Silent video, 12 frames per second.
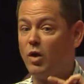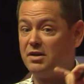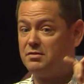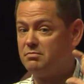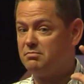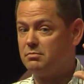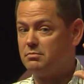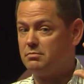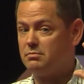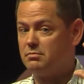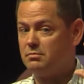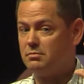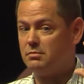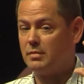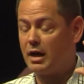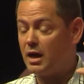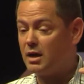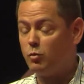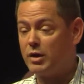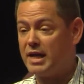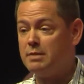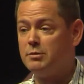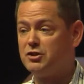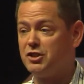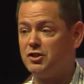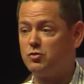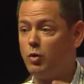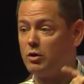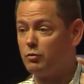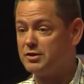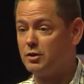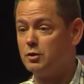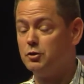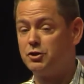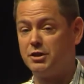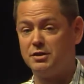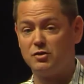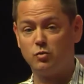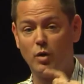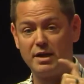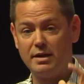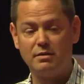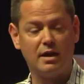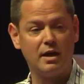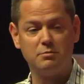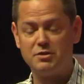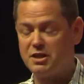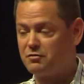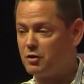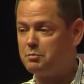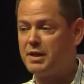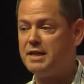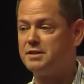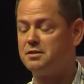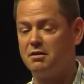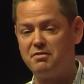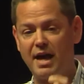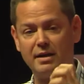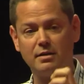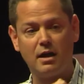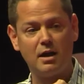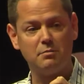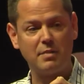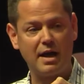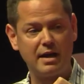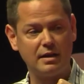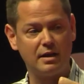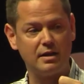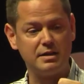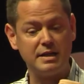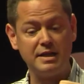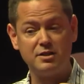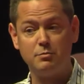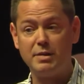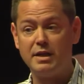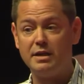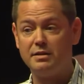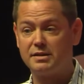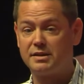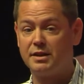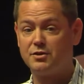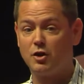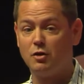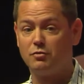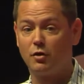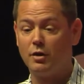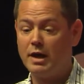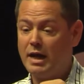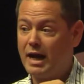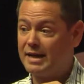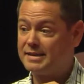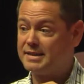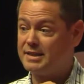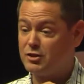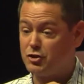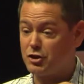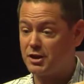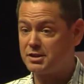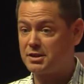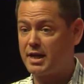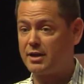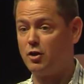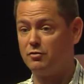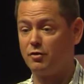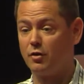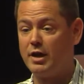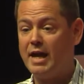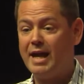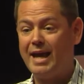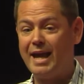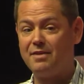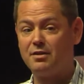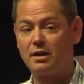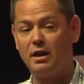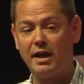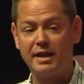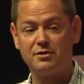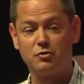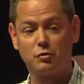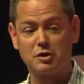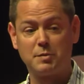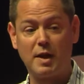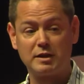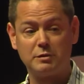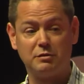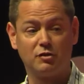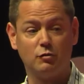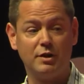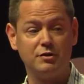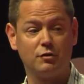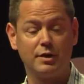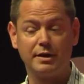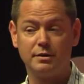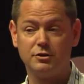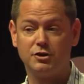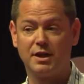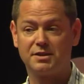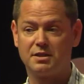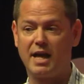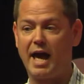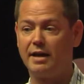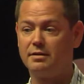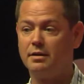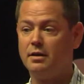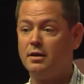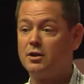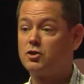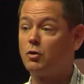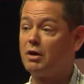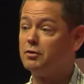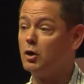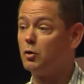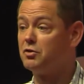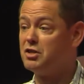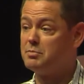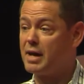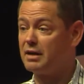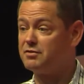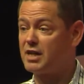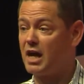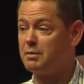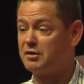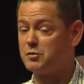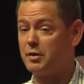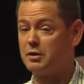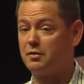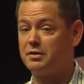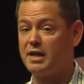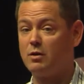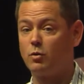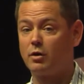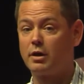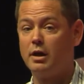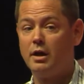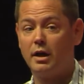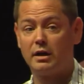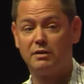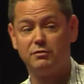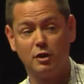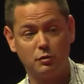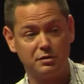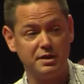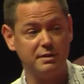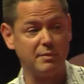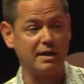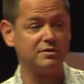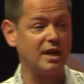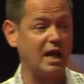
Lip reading: What images, what resolutions, what different pieces of that need to be sent over. I send just that over, and the client is responsible for rendering just that. So I've lowered the amount of time I spend on the network, and I've lowered the amount of